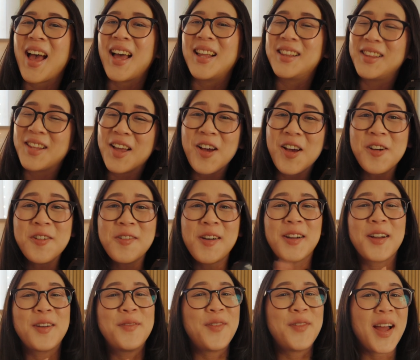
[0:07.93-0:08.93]
Hello,
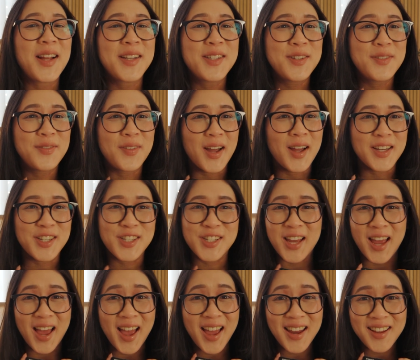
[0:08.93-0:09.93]
welcome back to my
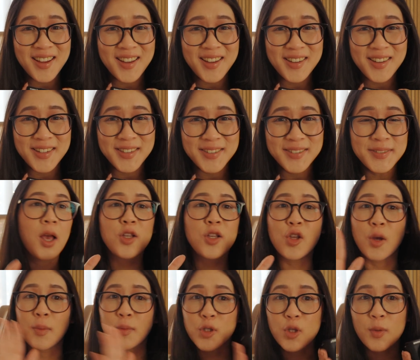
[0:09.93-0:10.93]
channel.
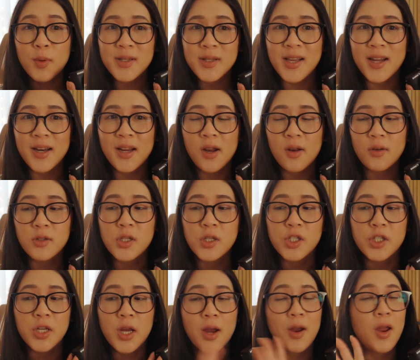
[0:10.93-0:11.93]
So I'm super excited to
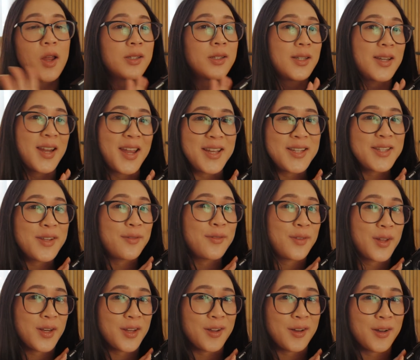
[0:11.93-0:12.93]
share today's
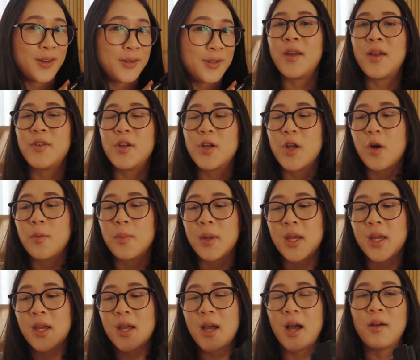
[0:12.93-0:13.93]
video. If you know
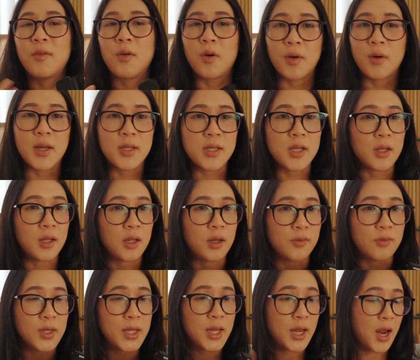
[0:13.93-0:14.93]
me, I've always
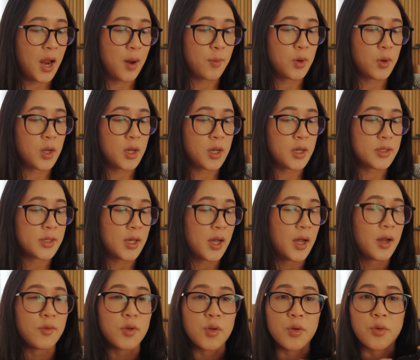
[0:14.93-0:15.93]
loved cameras.
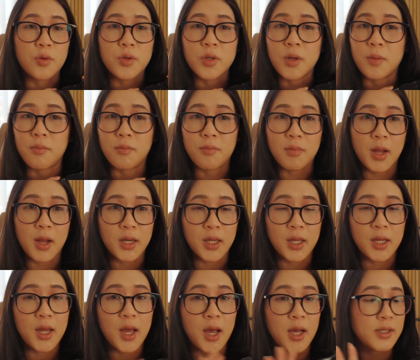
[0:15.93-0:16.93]
I've used
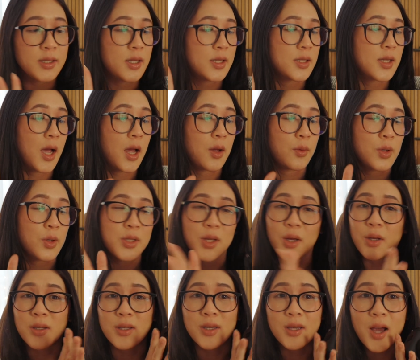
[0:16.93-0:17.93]
many since I was
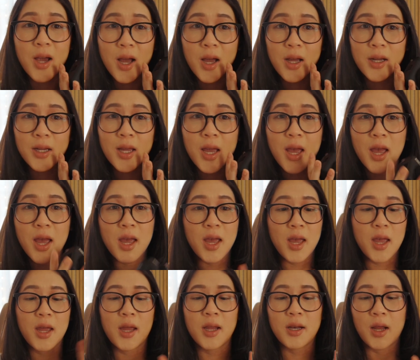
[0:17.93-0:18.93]
young,
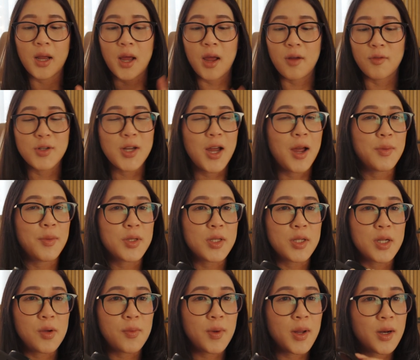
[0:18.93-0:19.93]
and every time there's a
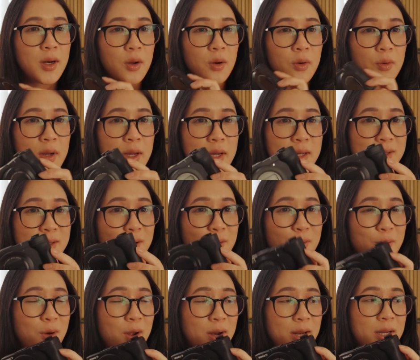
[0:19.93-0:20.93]
new one, I always
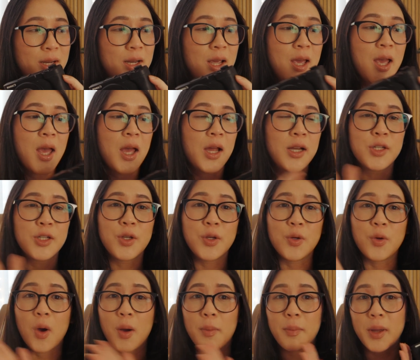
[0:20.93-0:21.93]
wanted
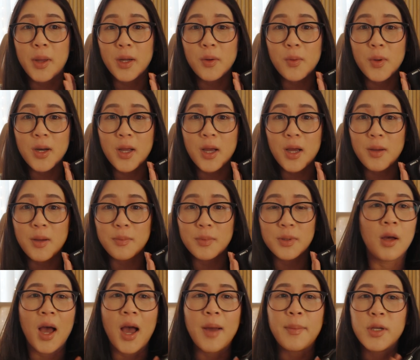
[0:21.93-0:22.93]
to pick one up.
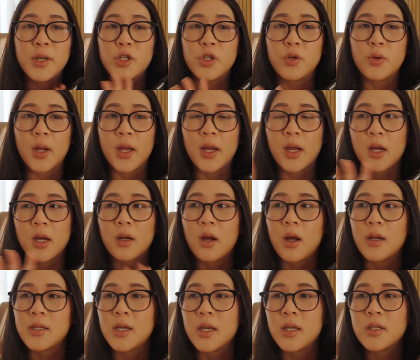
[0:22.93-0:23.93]
I've been shooting
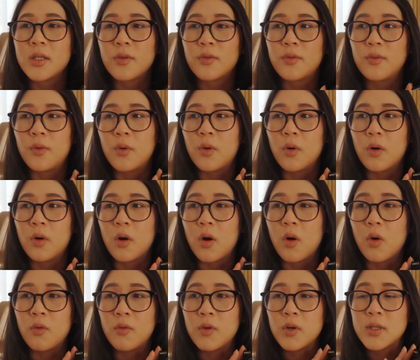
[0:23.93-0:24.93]
content
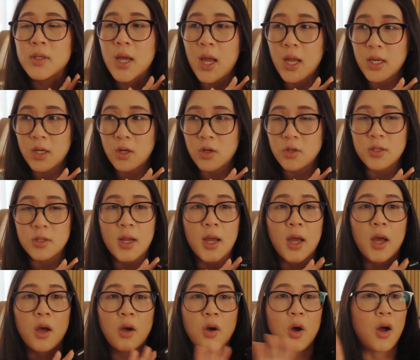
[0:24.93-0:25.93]
for over 10 years
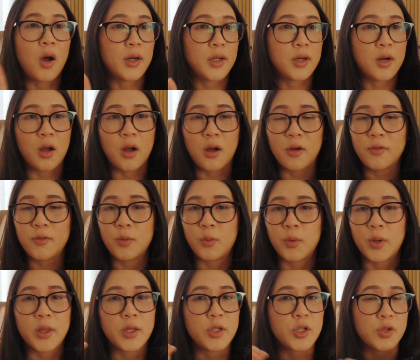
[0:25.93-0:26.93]
now, on and off
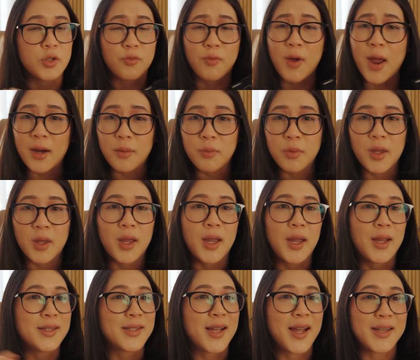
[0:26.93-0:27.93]
with just random
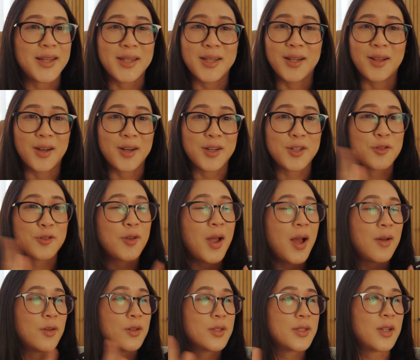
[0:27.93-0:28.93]
things. I did a lot of
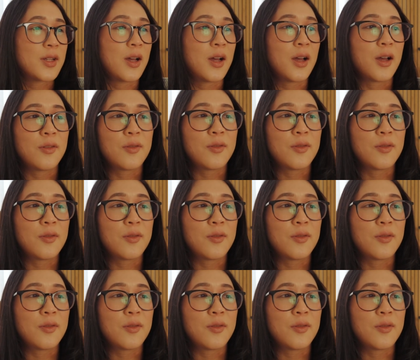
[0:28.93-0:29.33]
travel stuff,